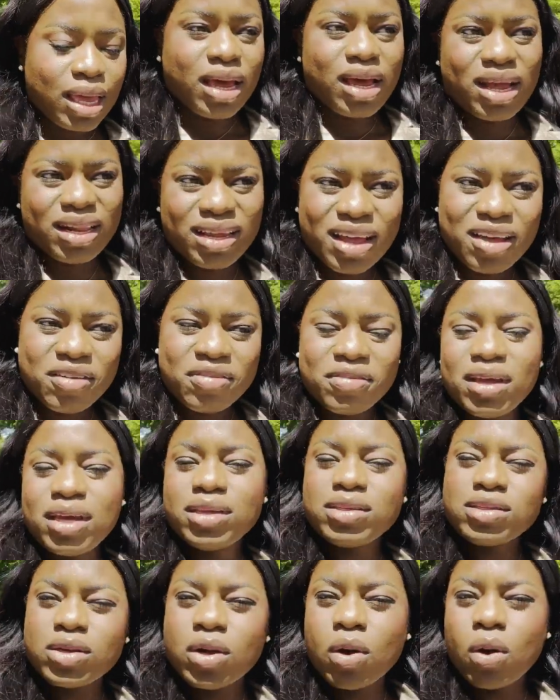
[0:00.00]
And the cafe
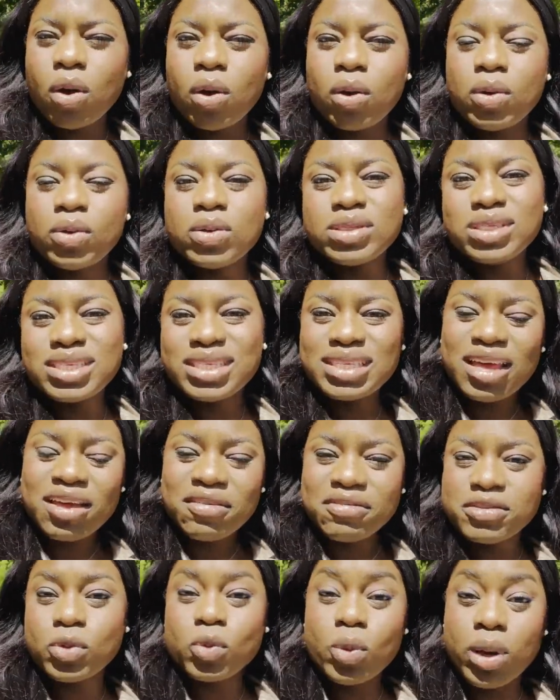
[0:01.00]
is called
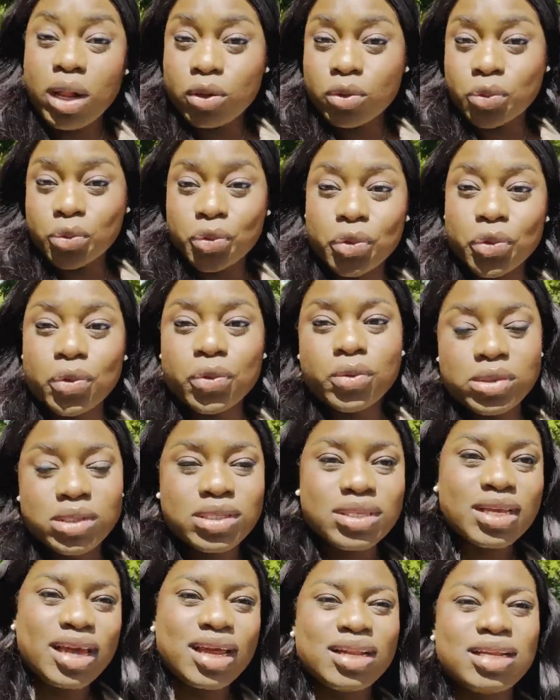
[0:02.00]
Steph's Wild
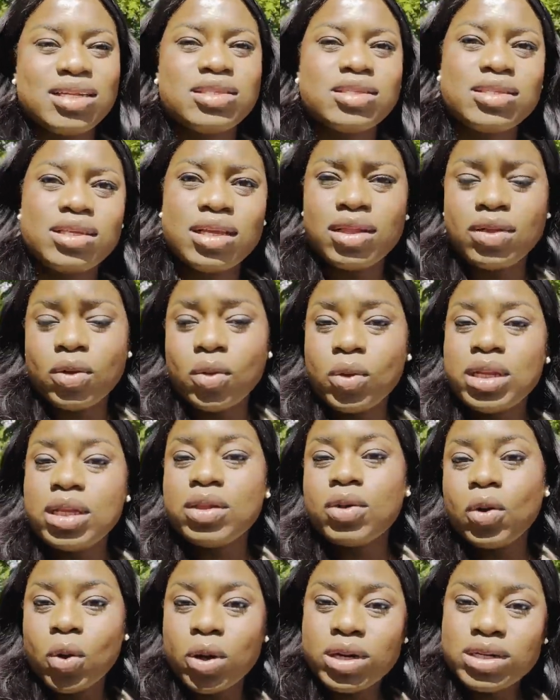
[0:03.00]
Roots and it's in
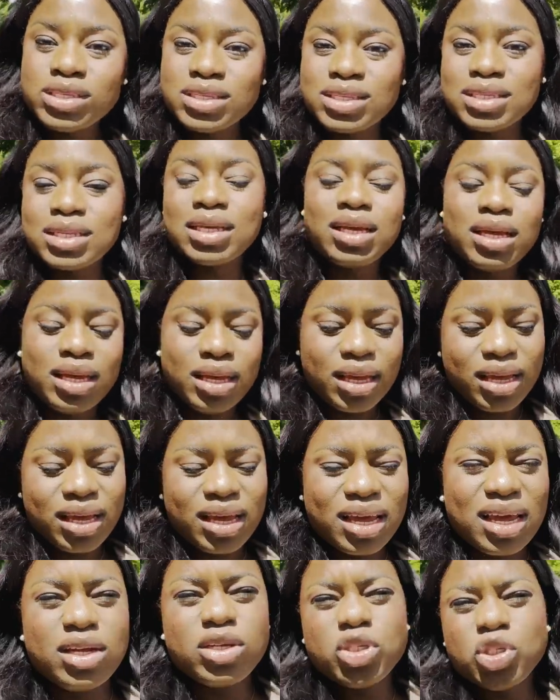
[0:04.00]
Uhlenhorst
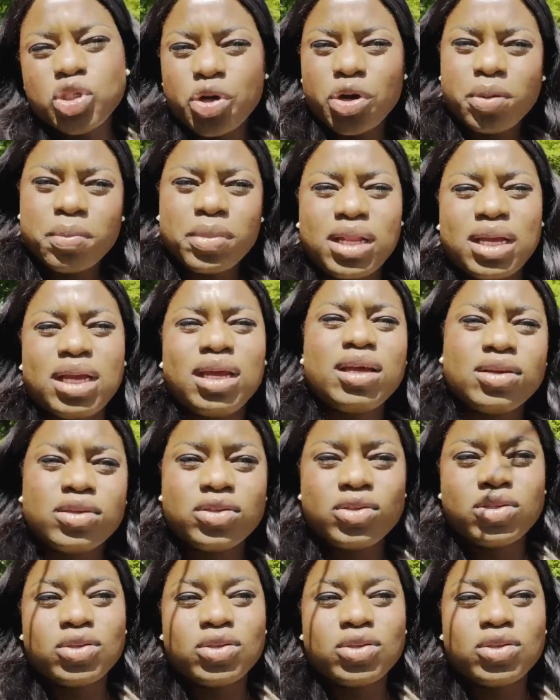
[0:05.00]
in Germany.